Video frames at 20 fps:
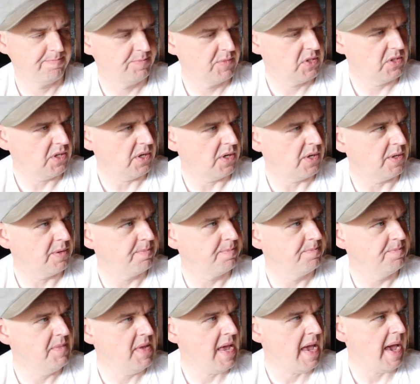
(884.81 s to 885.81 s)
So
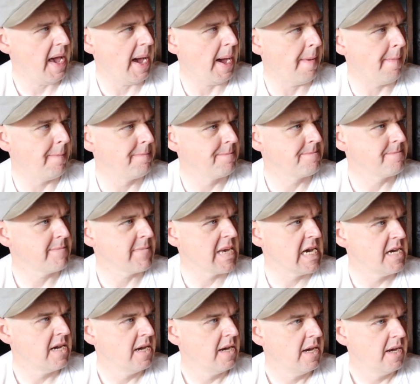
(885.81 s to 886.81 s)
yeah,
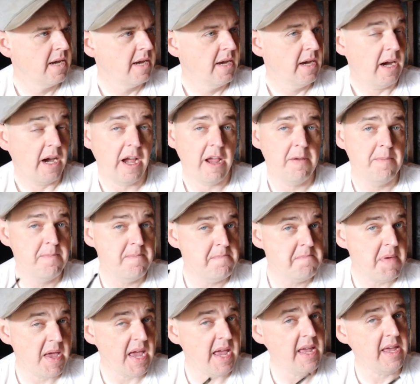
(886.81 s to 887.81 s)
I
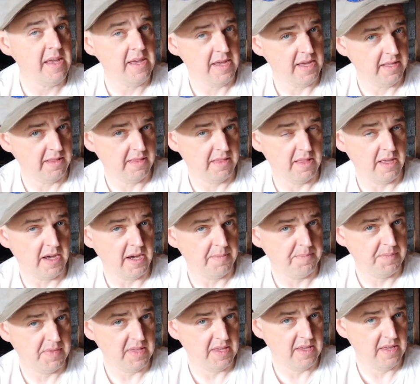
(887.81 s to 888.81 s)
may hit
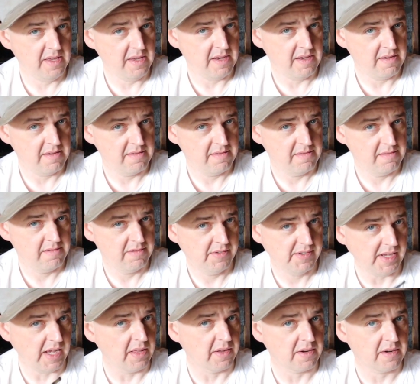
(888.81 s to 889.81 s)
up the
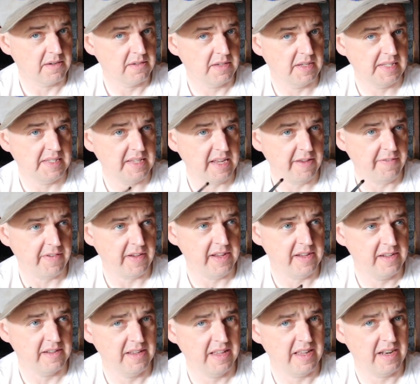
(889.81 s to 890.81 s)
seller and see if I
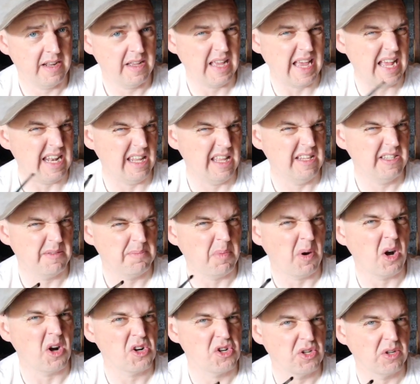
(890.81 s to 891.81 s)
could get a, at least a
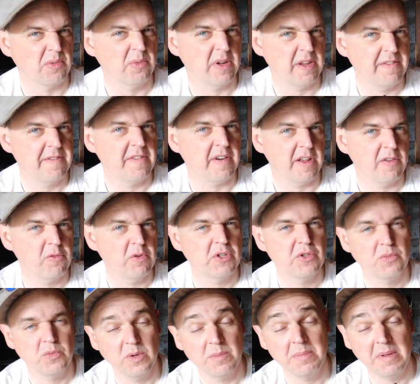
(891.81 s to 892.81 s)
partial refund,
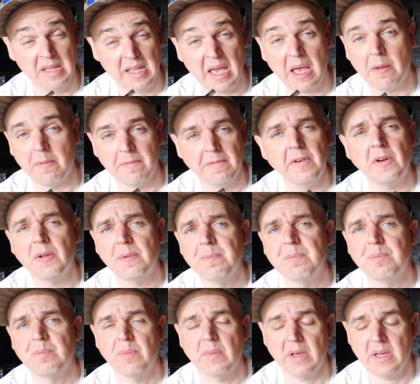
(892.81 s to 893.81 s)
which would be helpful.
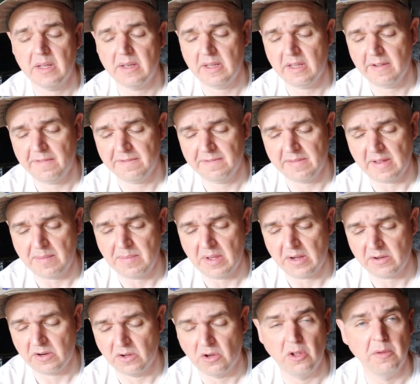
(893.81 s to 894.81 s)
But if I'm
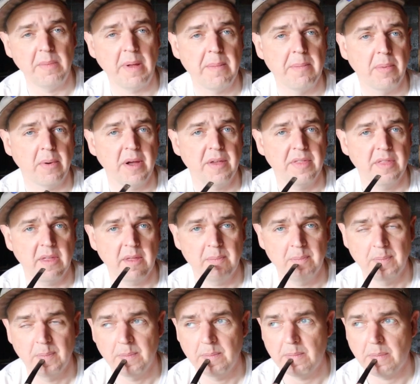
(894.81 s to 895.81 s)
not going to hold my breath, I
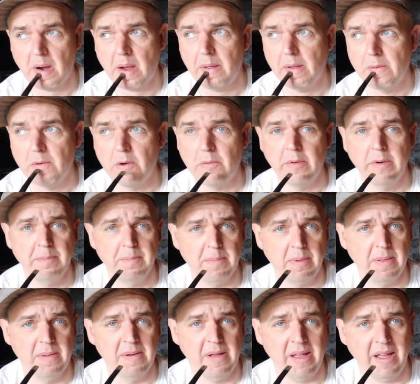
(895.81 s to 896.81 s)
probably won't
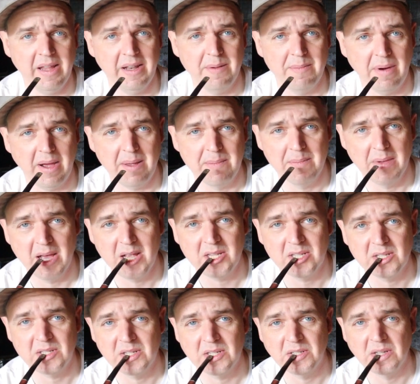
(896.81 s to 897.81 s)
reply to my
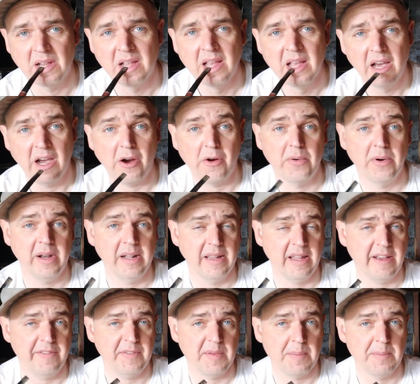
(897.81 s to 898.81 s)
messages. I already
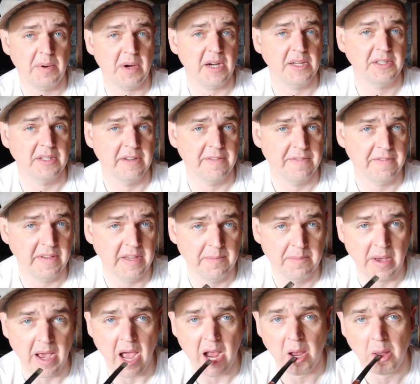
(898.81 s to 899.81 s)
left him positive
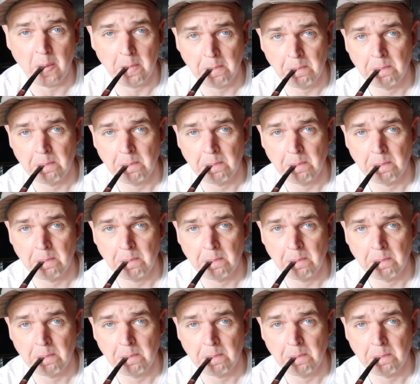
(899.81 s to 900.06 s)
feedback.